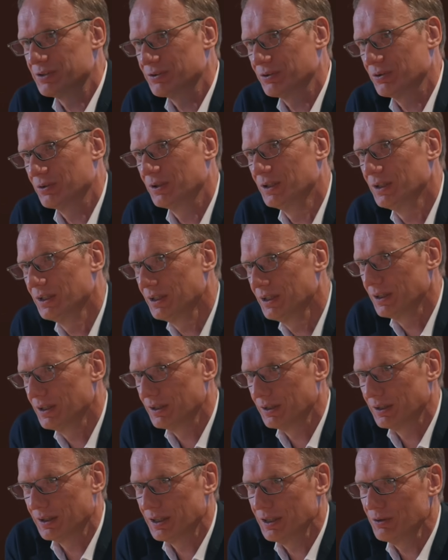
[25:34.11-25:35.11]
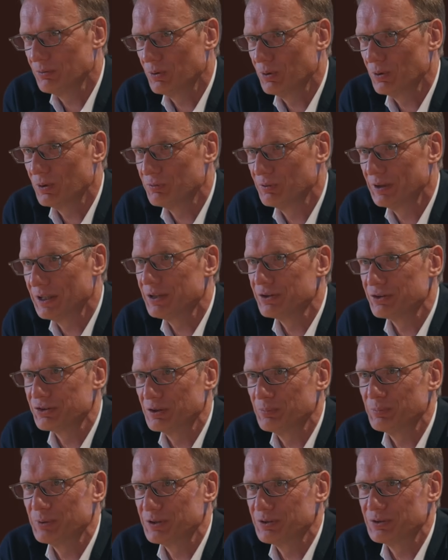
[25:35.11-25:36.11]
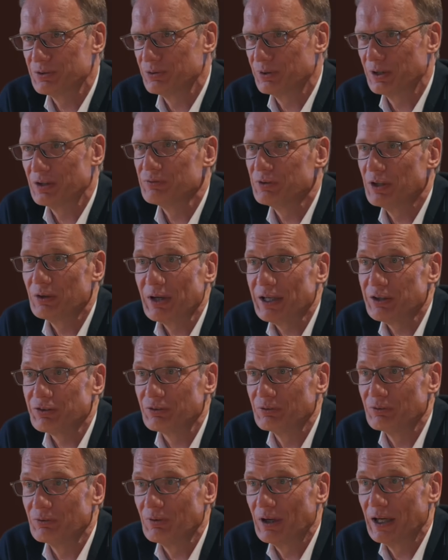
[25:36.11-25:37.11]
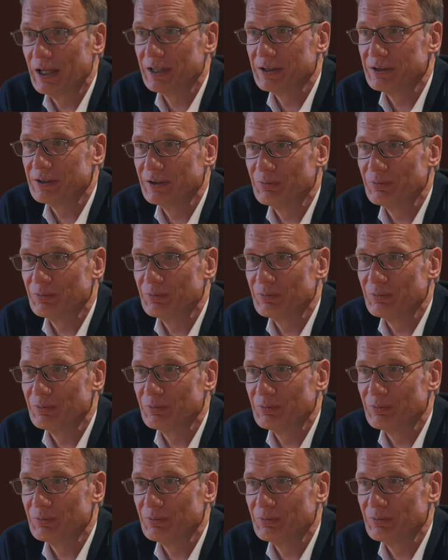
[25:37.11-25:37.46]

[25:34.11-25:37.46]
So key role of leadership is to give direction, right?